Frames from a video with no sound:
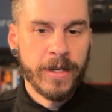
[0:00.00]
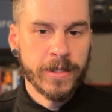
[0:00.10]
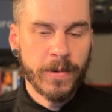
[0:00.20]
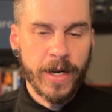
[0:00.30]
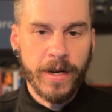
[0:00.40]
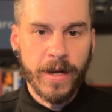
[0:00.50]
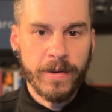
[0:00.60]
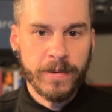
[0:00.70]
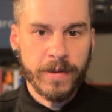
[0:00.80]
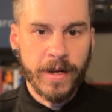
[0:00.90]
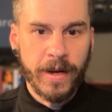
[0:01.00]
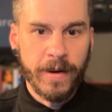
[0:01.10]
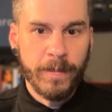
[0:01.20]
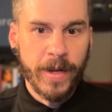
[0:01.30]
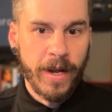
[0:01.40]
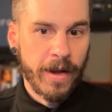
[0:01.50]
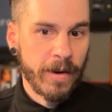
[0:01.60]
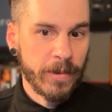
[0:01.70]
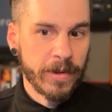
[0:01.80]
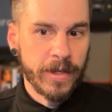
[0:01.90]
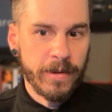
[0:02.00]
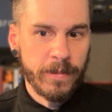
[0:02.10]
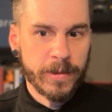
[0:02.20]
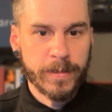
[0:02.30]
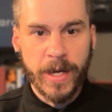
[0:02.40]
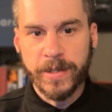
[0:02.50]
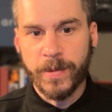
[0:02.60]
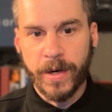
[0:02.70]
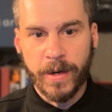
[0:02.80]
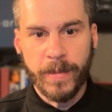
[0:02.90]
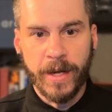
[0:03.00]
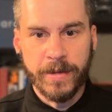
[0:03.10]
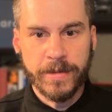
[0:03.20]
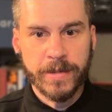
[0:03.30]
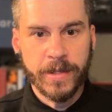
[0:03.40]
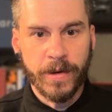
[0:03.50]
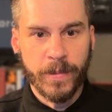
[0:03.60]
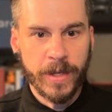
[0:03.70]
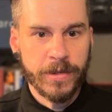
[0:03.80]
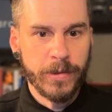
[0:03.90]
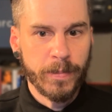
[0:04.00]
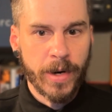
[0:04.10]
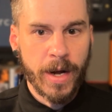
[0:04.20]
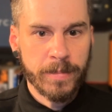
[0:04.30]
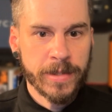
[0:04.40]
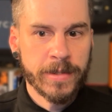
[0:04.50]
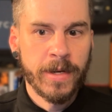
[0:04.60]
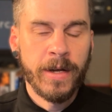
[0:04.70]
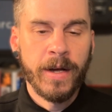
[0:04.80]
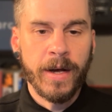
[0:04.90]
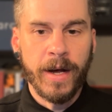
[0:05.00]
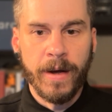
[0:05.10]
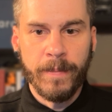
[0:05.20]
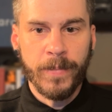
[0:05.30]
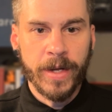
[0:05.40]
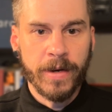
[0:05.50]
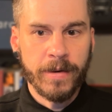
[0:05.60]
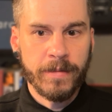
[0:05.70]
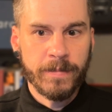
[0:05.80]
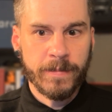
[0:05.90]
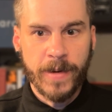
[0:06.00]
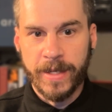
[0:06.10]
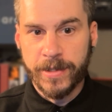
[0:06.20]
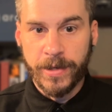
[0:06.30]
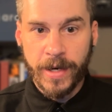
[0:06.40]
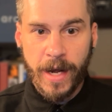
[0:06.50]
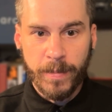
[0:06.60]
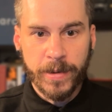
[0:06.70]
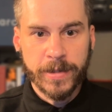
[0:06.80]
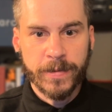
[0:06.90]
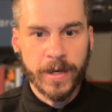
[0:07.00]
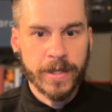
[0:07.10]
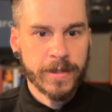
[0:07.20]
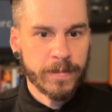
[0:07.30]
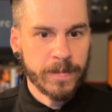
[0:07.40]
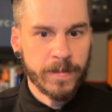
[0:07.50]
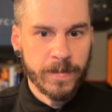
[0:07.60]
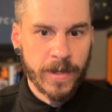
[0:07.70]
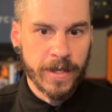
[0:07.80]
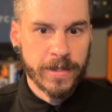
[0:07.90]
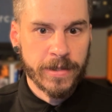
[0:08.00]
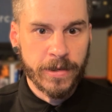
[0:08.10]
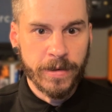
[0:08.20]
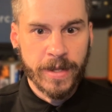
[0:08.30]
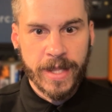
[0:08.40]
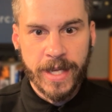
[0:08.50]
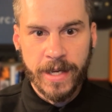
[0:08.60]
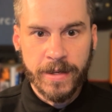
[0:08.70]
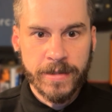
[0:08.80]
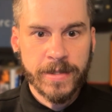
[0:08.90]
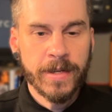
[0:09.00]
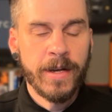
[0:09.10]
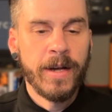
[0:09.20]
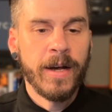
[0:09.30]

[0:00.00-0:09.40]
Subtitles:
So right now, AI really responds to our commands. You know, we issue prompts, and it has certain outputs for us, does certain things.